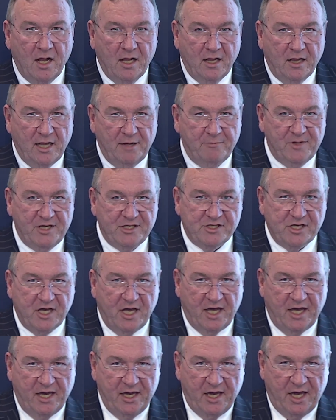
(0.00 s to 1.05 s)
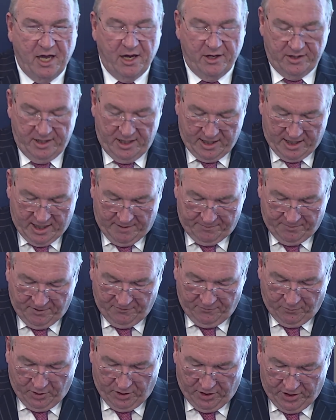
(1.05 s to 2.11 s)
Let me say only a couple
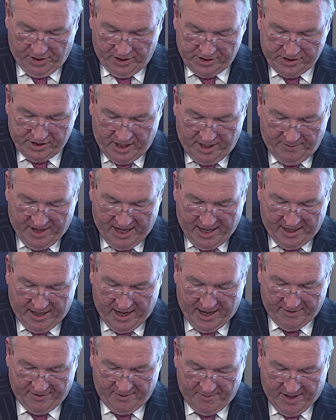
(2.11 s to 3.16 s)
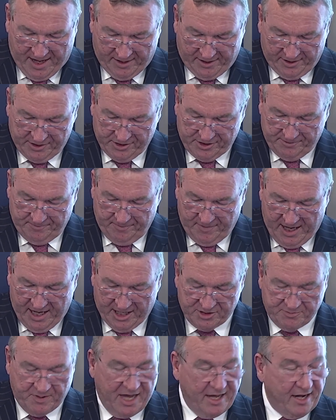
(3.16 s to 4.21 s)
of words about other matters.
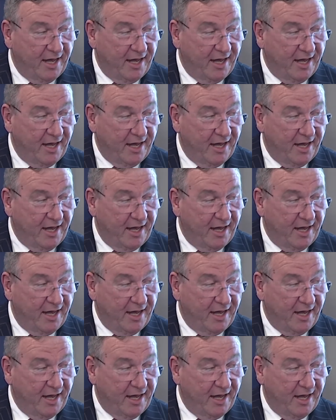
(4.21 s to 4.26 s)
Ex parte